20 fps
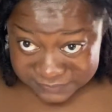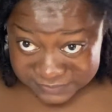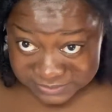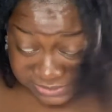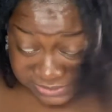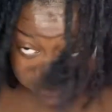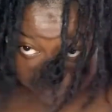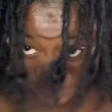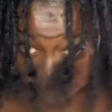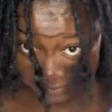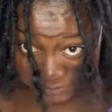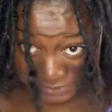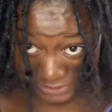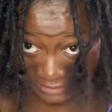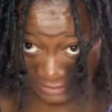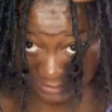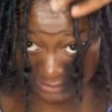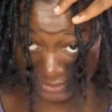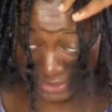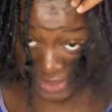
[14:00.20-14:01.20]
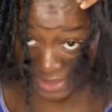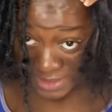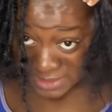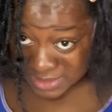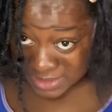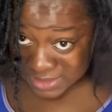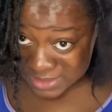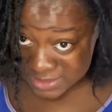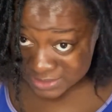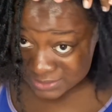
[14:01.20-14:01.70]
a simple hairstyle,
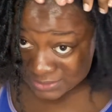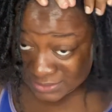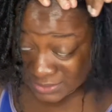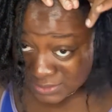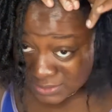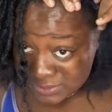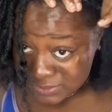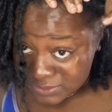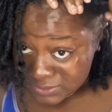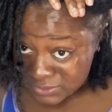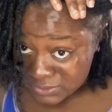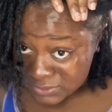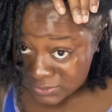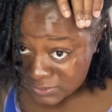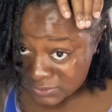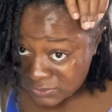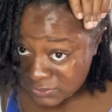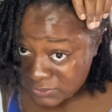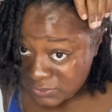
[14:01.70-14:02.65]
guys, to